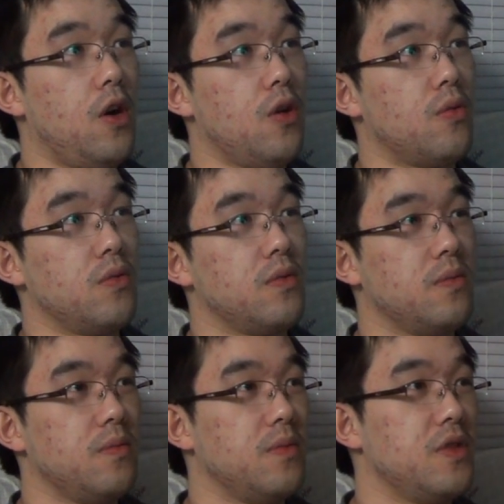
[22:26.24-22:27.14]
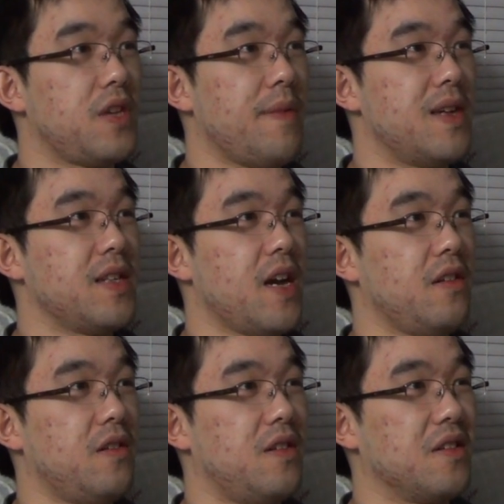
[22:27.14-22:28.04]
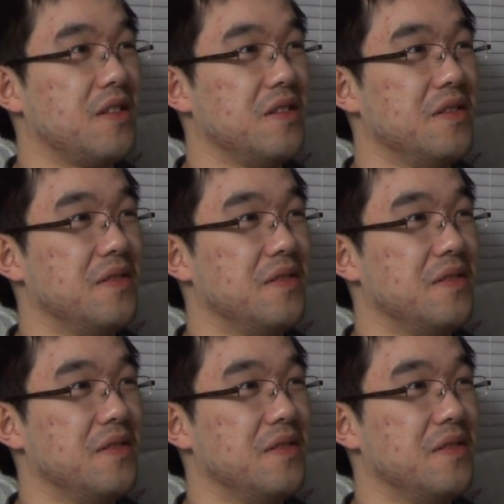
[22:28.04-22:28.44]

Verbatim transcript: Oh, this game has analog.